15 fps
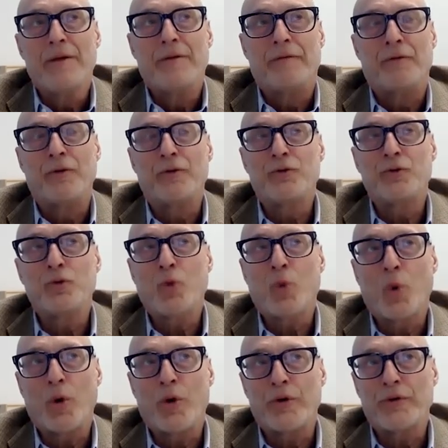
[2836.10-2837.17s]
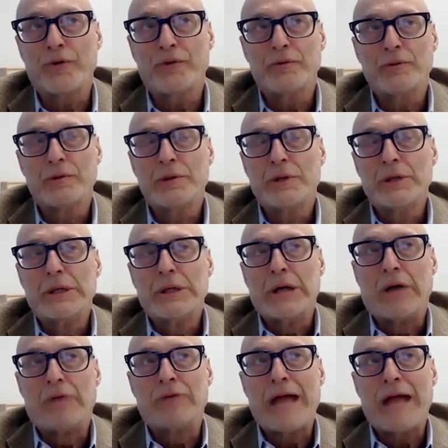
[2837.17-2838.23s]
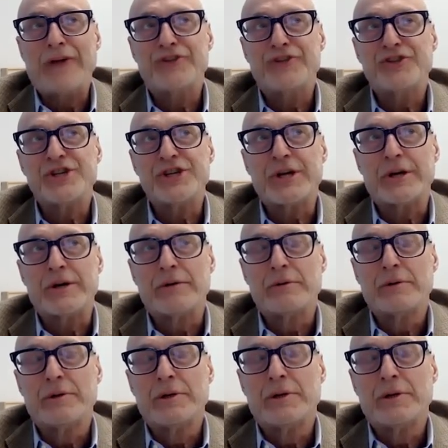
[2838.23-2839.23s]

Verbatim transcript: the first two quarters of last year,